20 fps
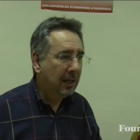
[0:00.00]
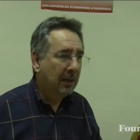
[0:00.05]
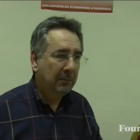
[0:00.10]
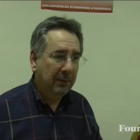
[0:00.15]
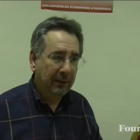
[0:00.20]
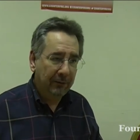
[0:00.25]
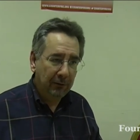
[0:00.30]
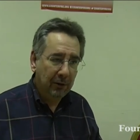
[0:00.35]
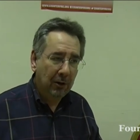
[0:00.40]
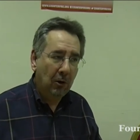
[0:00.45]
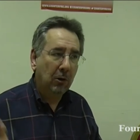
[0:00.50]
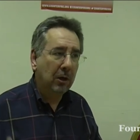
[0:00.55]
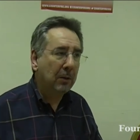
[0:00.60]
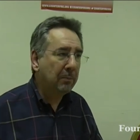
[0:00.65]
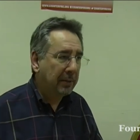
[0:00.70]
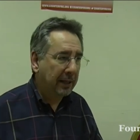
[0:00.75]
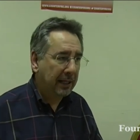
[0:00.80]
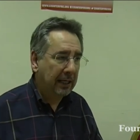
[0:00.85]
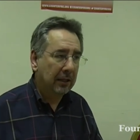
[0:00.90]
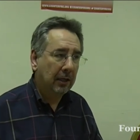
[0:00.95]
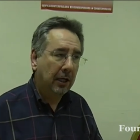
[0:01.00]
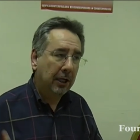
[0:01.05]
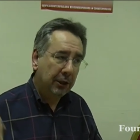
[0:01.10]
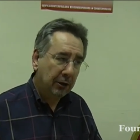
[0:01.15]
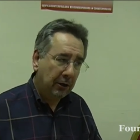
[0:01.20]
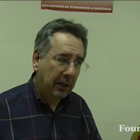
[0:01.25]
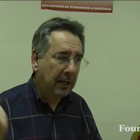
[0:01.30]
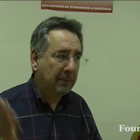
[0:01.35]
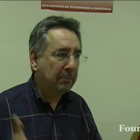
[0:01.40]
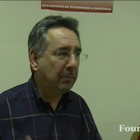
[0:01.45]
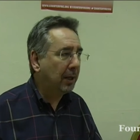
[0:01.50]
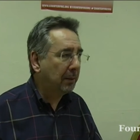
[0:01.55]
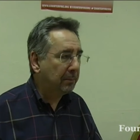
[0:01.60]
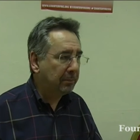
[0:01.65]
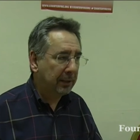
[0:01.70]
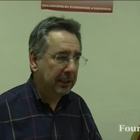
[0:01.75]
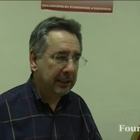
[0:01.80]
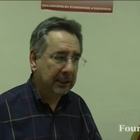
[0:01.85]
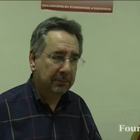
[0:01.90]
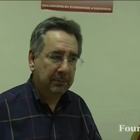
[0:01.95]
but if you go on a picket line and you're hit by a
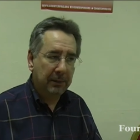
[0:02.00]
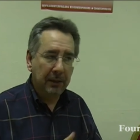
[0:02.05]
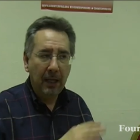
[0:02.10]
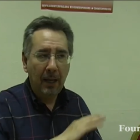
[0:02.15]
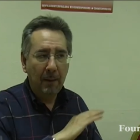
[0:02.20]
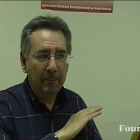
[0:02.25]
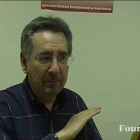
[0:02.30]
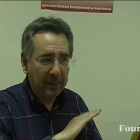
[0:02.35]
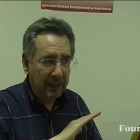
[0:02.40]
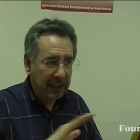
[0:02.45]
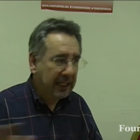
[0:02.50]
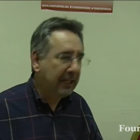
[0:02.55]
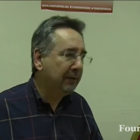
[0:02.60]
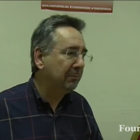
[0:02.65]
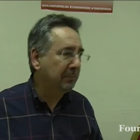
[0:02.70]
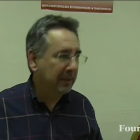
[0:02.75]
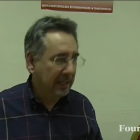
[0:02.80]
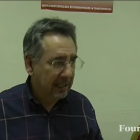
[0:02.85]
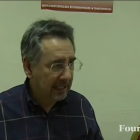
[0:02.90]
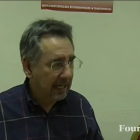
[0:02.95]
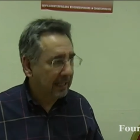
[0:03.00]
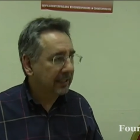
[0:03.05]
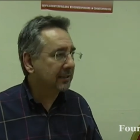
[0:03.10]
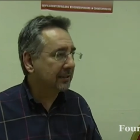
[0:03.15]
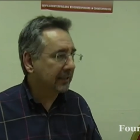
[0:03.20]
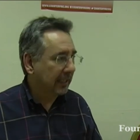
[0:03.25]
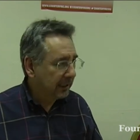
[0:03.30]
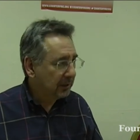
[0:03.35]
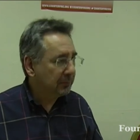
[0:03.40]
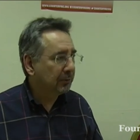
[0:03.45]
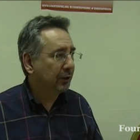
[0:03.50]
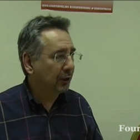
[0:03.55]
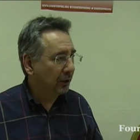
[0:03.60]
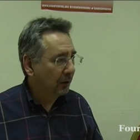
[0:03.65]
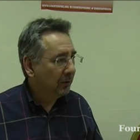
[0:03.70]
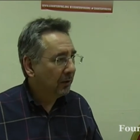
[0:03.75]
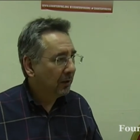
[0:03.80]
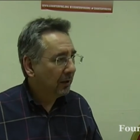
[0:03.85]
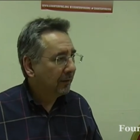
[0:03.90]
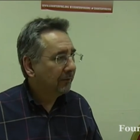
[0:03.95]
policeman, believe me, that stays with
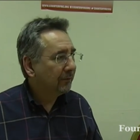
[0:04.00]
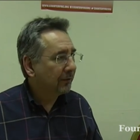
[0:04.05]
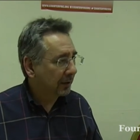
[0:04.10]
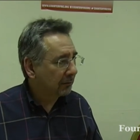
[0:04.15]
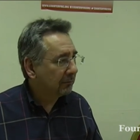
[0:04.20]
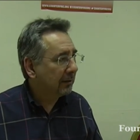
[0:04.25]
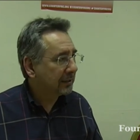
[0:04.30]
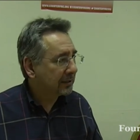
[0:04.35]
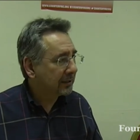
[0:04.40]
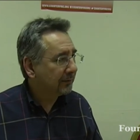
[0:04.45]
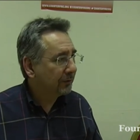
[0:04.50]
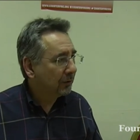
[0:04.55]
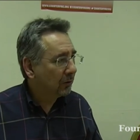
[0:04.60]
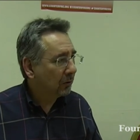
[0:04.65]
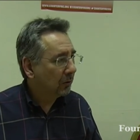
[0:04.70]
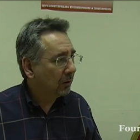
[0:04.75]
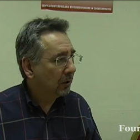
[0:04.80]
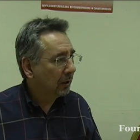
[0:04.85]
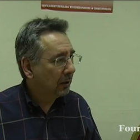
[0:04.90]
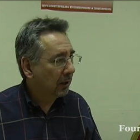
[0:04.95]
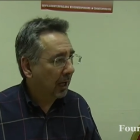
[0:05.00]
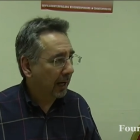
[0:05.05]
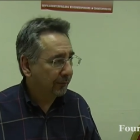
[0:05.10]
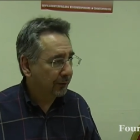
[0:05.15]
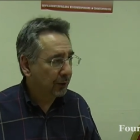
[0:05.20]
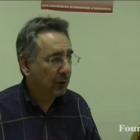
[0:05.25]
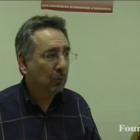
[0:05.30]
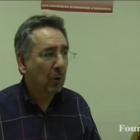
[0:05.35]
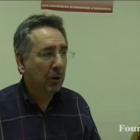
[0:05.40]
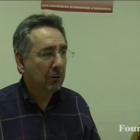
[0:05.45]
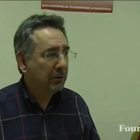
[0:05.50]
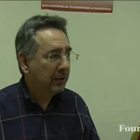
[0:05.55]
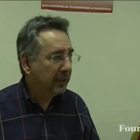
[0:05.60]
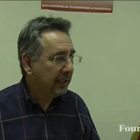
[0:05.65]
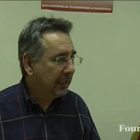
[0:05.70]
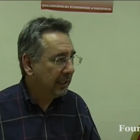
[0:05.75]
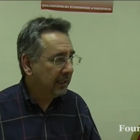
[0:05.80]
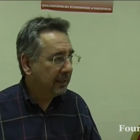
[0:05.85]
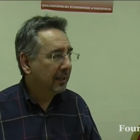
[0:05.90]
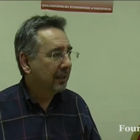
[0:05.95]
you for the rest of your life. You won't
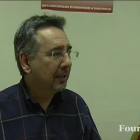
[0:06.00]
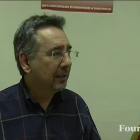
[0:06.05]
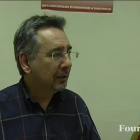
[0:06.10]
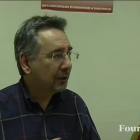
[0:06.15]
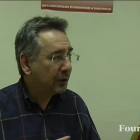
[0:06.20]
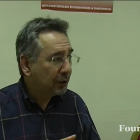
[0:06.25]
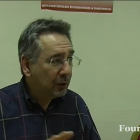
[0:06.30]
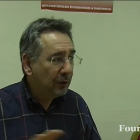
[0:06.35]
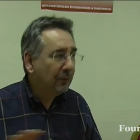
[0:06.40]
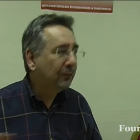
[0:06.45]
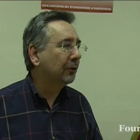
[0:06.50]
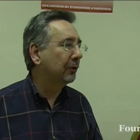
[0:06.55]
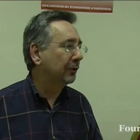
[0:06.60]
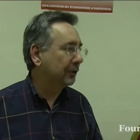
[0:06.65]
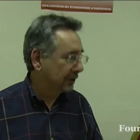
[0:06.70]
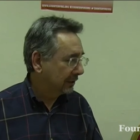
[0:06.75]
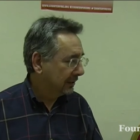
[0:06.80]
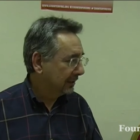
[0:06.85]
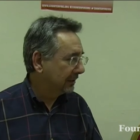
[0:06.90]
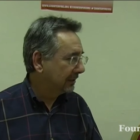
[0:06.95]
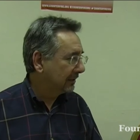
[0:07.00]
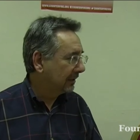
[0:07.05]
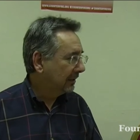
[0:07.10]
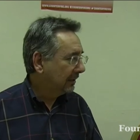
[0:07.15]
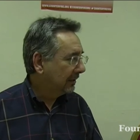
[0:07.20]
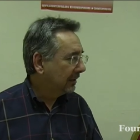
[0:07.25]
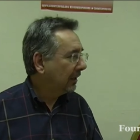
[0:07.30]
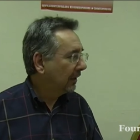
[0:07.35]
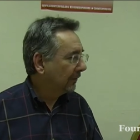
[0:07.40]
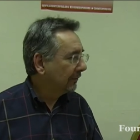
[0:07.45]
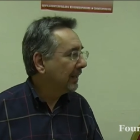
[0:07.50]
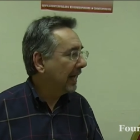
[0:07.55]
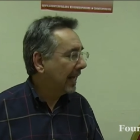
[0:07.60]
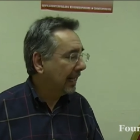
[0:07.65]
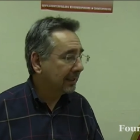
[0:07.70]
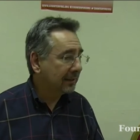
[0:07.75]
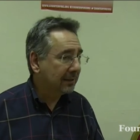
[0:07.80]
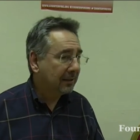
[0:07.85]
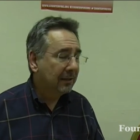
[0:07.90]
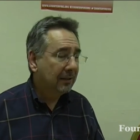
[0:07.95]
need two versions of
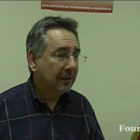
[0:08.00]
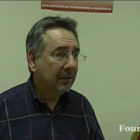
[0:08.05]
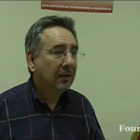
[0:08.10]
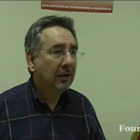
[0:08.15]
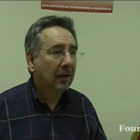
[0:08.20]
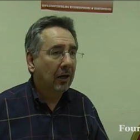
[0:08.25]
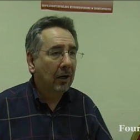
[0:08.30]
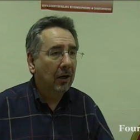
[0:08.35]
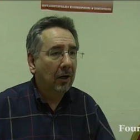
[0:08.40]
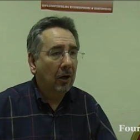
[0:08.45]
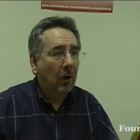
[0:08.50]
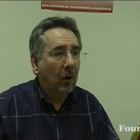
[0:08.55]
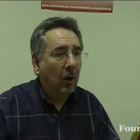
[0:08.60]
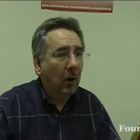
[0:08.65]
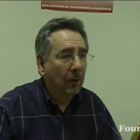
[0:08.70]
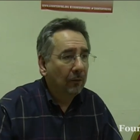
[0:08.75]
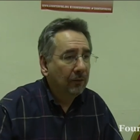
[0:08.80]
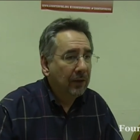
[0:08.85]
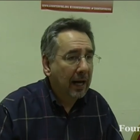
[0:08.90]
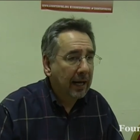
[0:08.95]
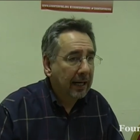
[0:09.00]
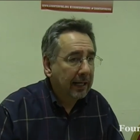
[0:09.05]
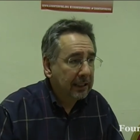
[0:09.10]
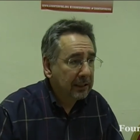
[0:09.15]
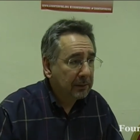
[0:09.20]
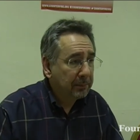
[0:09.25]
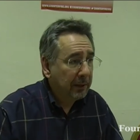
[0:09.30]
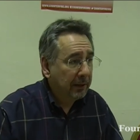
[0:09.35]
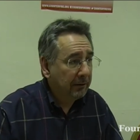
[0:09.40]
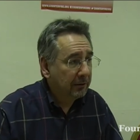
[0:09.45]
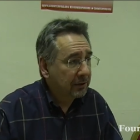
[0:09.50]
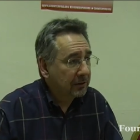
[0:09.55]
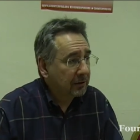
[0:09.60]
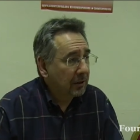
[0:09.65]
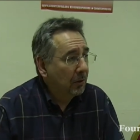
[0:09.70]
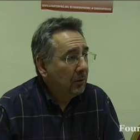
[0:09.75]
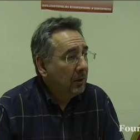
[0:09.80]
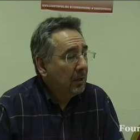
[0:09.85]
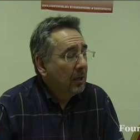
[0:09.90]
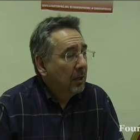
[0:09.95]
that experience.
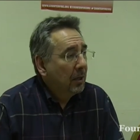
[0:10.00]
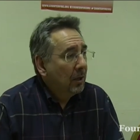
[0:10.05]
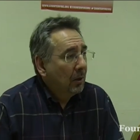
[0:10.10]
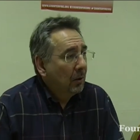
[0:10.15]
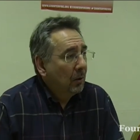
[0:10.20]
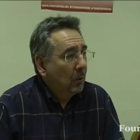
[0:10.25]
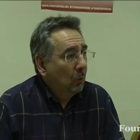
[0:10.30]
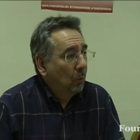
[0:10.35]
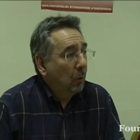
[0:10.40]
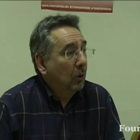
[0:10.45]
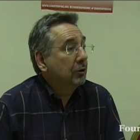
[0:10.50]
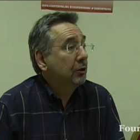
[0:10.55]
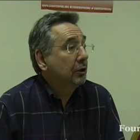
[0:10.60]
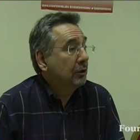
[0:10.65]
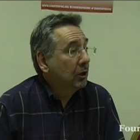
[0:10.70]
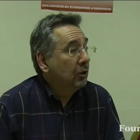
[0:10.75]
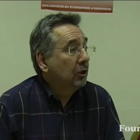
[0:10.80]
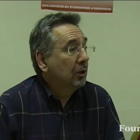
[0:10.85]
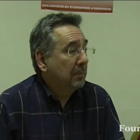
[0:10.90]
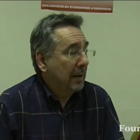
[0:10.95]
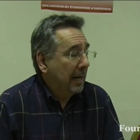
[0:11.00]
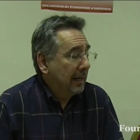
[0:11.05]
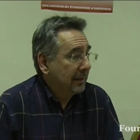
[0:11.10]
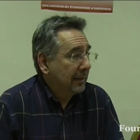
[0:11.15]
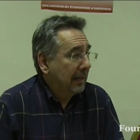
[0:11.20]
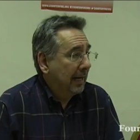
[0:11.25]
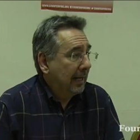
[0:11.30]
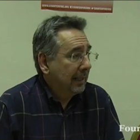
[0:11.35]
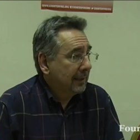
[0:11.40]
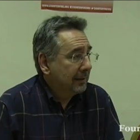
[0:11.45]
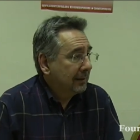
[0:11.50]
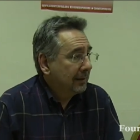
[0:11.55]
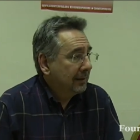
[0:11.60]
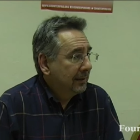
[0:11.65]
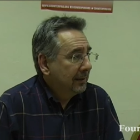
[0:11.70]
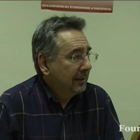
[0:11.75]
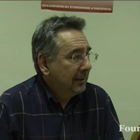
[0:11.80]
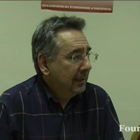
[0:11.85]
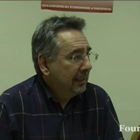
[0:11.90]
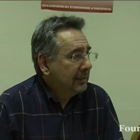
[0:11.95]
So what to do about that
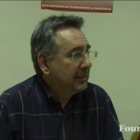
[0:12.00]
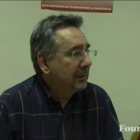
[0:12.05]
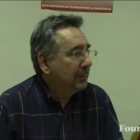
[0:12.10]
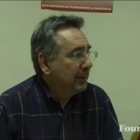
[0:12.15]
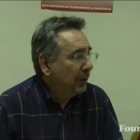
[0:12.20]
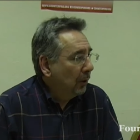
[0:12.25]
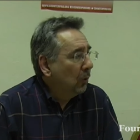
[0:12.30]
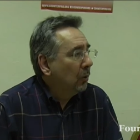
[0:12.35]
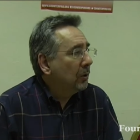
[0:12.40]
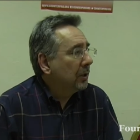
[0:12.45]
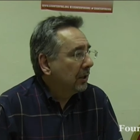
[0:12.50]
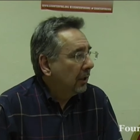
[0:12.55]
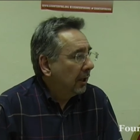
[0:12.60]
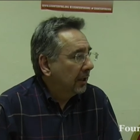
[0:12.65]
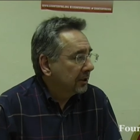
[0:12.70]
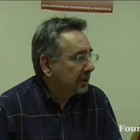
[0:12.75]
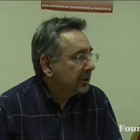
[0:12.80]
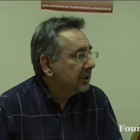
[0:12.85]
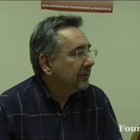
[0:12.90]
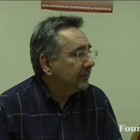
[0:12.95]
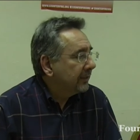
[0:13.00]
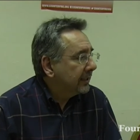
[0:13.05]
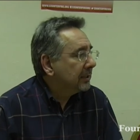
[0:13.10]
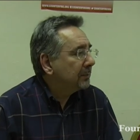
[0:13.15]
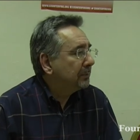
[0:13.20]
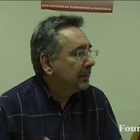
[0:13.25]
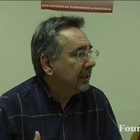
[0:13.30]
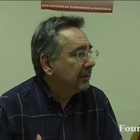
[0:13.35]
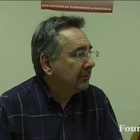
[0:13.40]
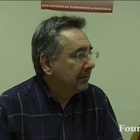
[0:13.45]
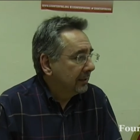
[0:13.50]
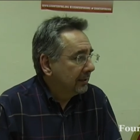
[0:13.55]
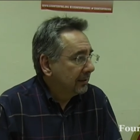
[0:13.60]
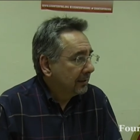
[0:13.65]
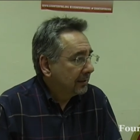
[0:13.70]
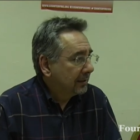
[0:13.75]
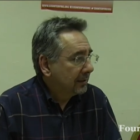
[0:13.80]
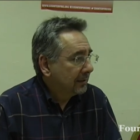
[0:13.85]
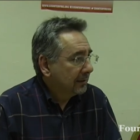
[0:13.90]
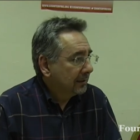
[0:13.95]
is to be organisers of experience.